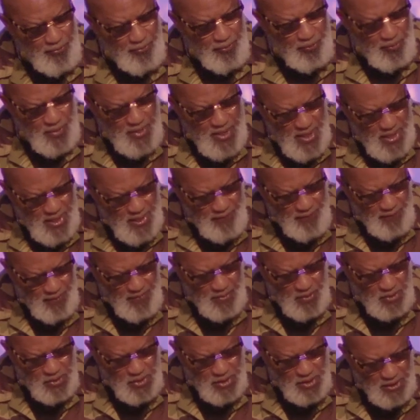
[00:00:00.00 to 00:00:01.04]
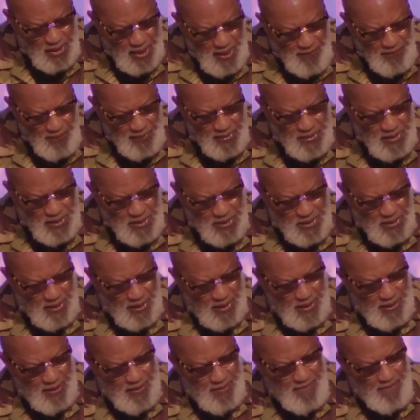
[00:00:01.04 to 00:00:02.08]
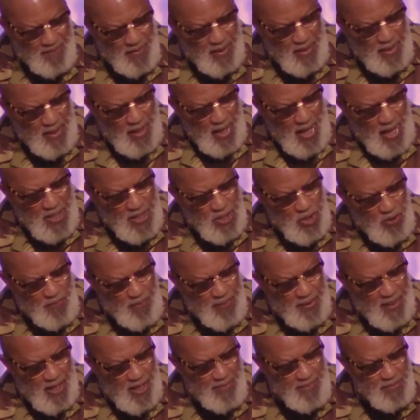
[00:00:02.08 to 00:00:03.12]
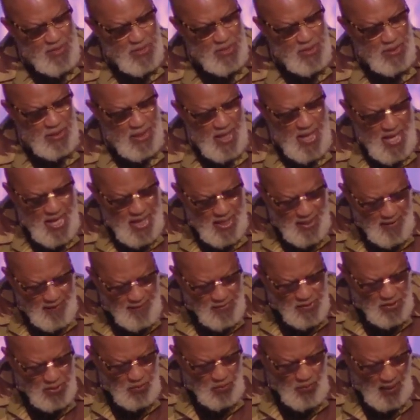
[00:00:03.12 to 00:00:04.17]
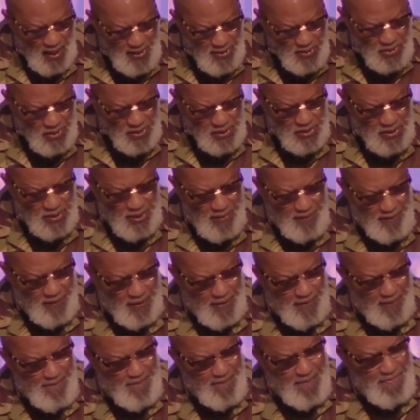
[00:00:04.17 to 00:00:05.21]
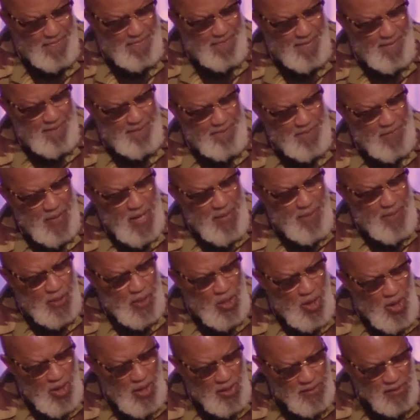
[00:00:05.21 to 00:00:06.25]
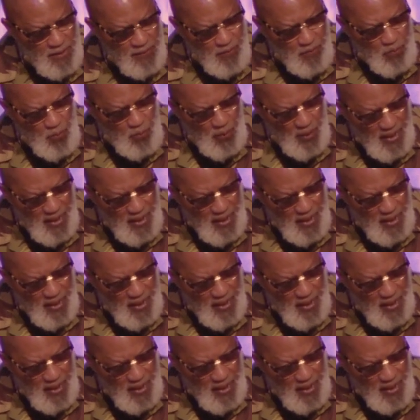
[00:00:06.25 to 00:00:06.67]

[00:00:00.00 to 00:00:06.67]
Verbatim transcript: free from your slavery to sin and you have become slaves to righteous living. Because of the